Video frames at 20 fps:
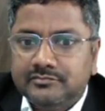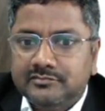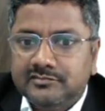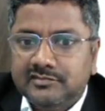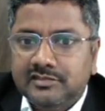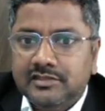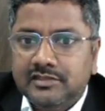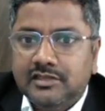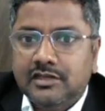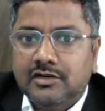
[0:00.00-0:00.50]

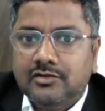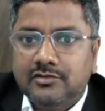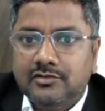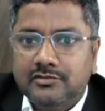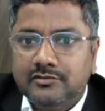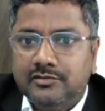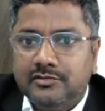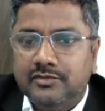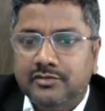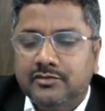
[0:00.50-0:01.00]
Now
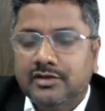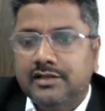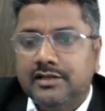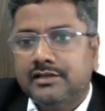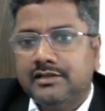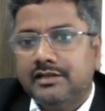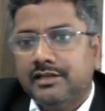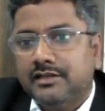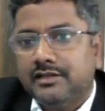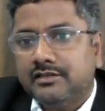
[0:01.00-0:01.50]
you can
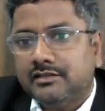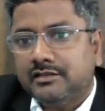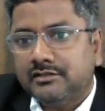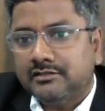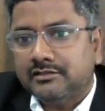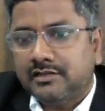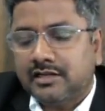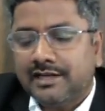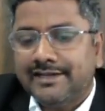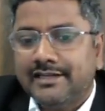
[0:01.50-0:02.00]
take in
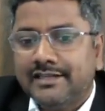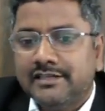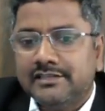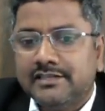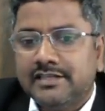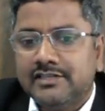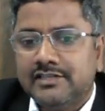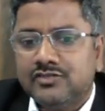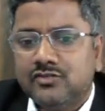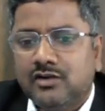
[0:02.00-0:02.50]
the right hand
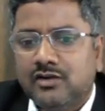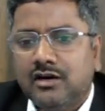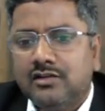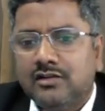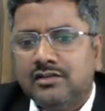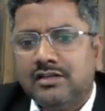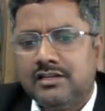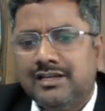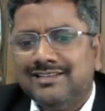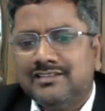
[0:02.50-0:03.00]
side. So
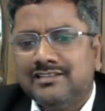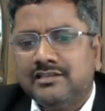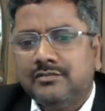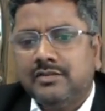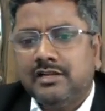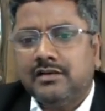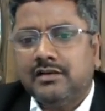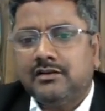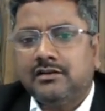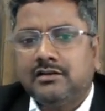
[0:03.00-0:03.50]
all
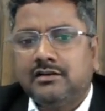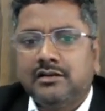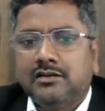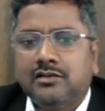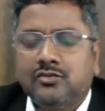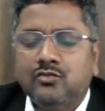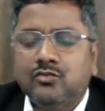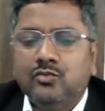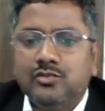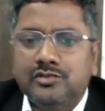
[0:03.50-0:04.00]
algebraic
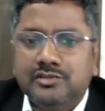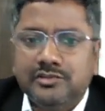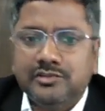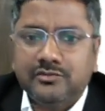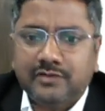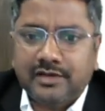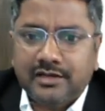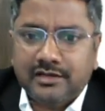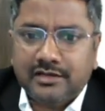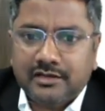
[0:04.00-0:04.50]
rules you
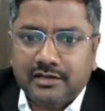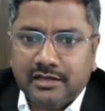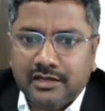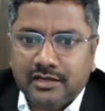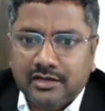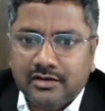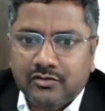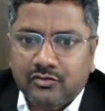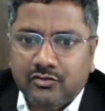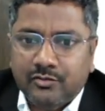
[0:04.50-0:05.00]
can
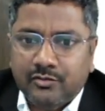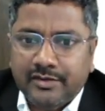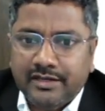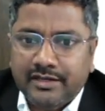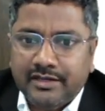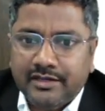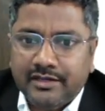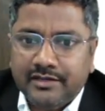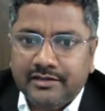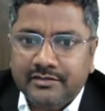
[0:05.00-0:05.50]
obey
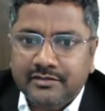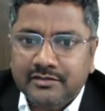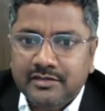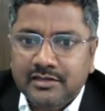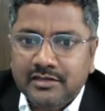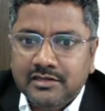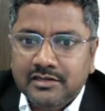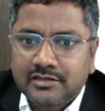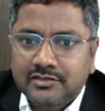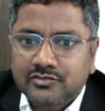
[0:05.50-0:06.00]
here.
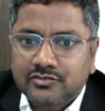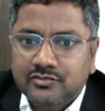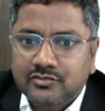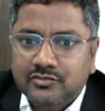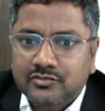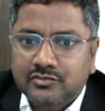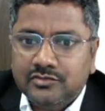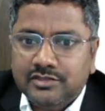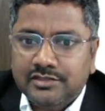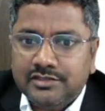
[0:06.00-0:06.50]

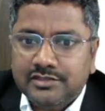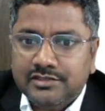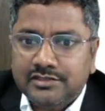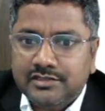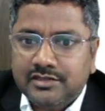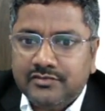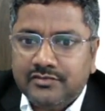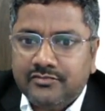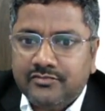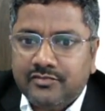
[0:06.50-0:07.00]
So this is
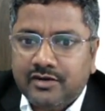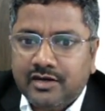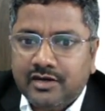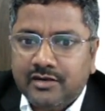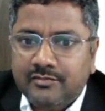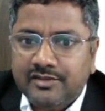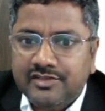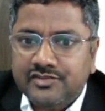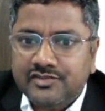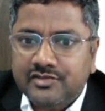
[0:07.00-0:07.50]
the
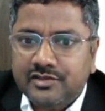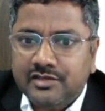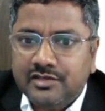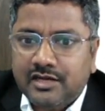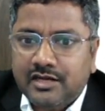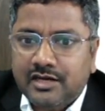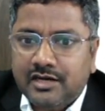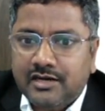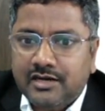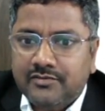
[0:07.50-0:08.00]
formation
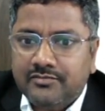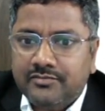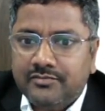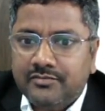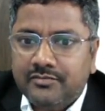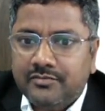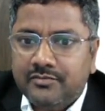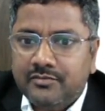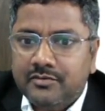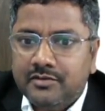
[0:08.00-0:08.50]
of
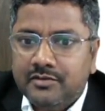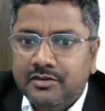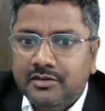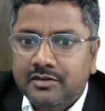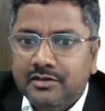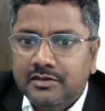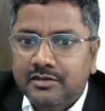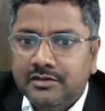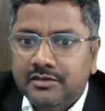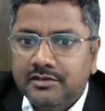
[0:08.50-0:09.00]

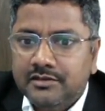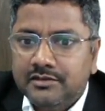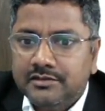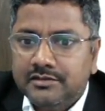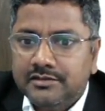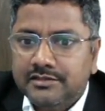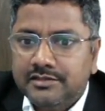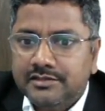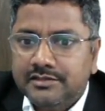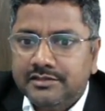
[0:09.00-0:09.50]

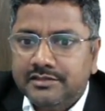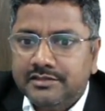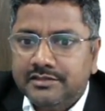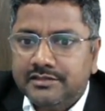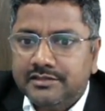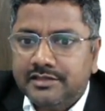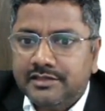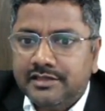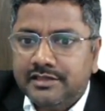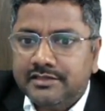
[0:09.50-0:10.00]

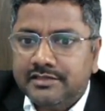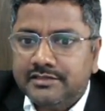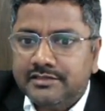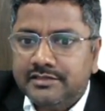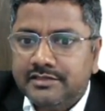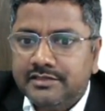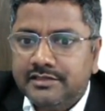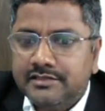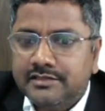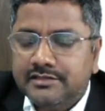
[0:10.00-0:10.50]

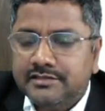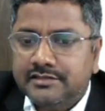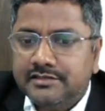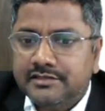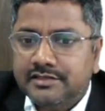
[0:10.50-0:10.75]
C6H6.